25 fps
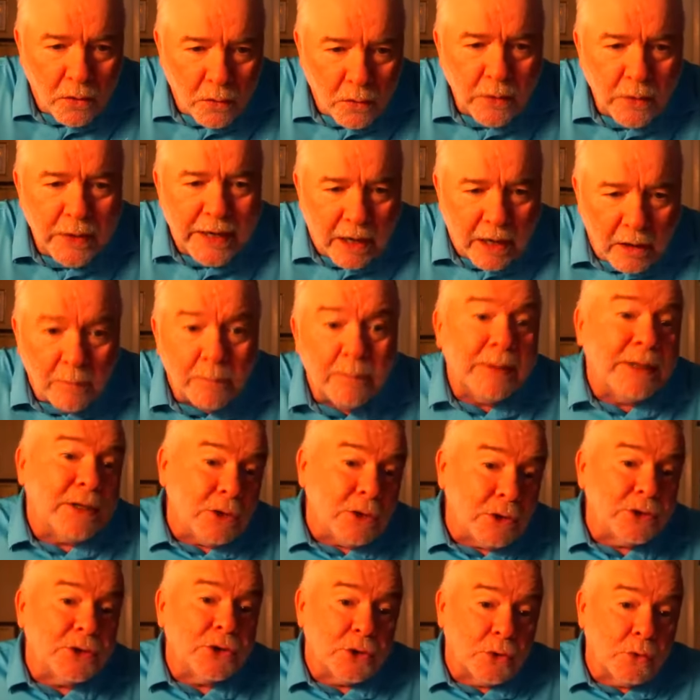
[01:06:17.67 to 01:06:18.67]
We are
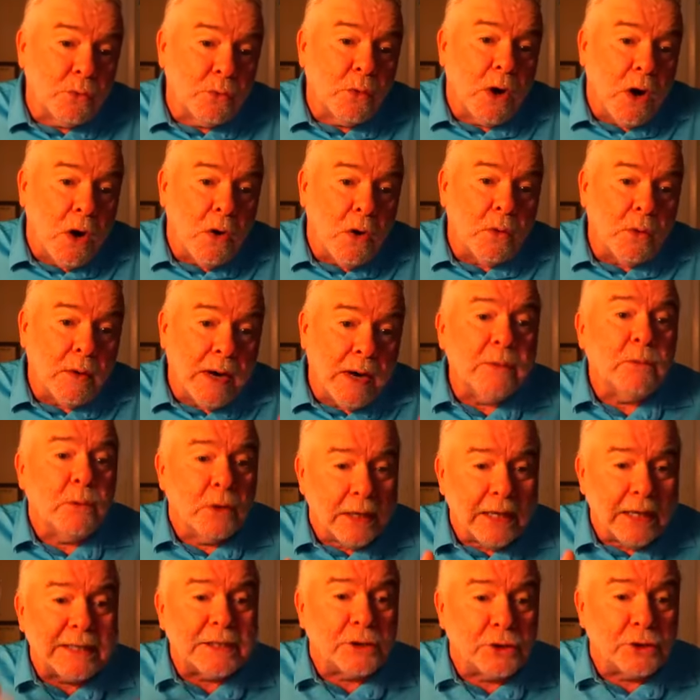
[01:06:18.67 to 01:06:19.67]
built to grow, right? We're
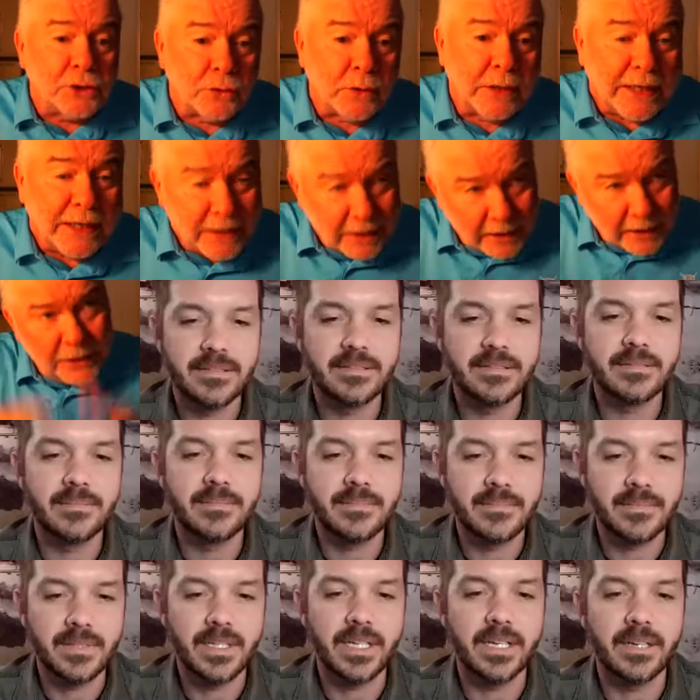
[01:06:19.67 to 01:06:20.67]
like a tree. Yeah,
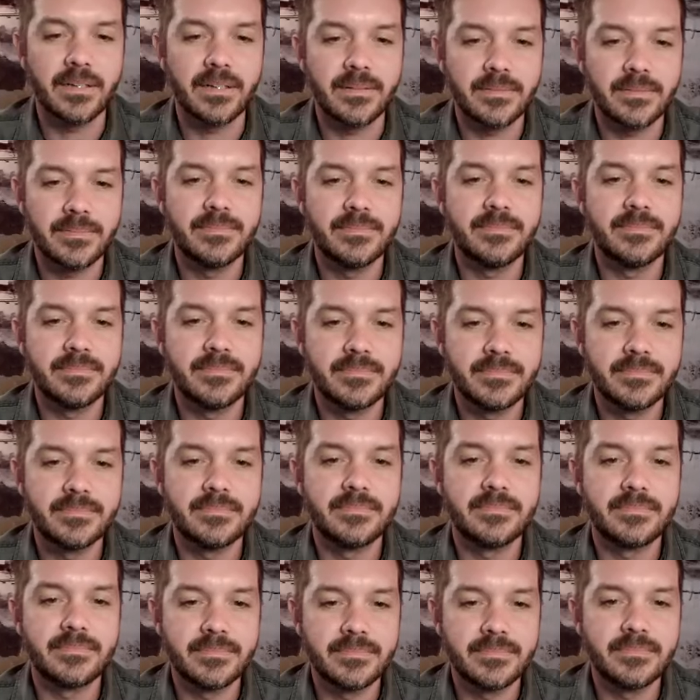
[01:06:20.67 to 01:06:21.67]
trees going to yeah. grow. We're
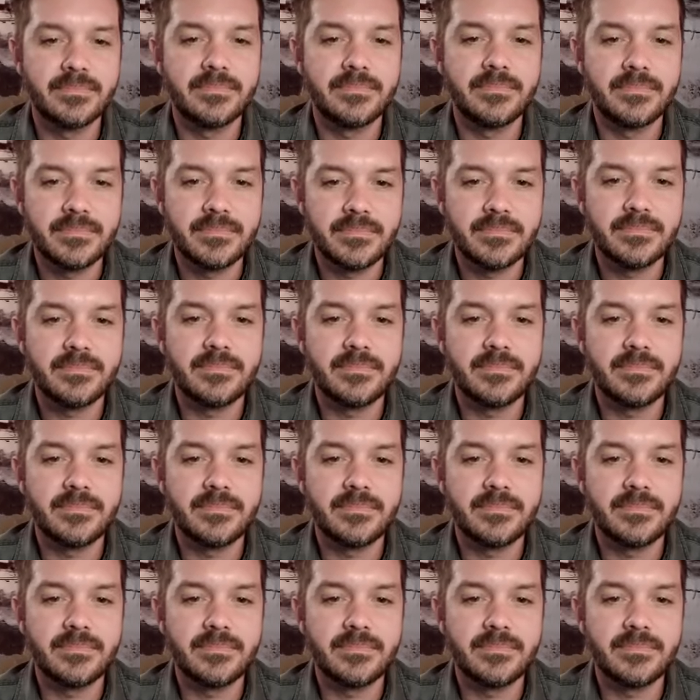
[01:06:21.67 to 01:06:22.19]
going to keep growing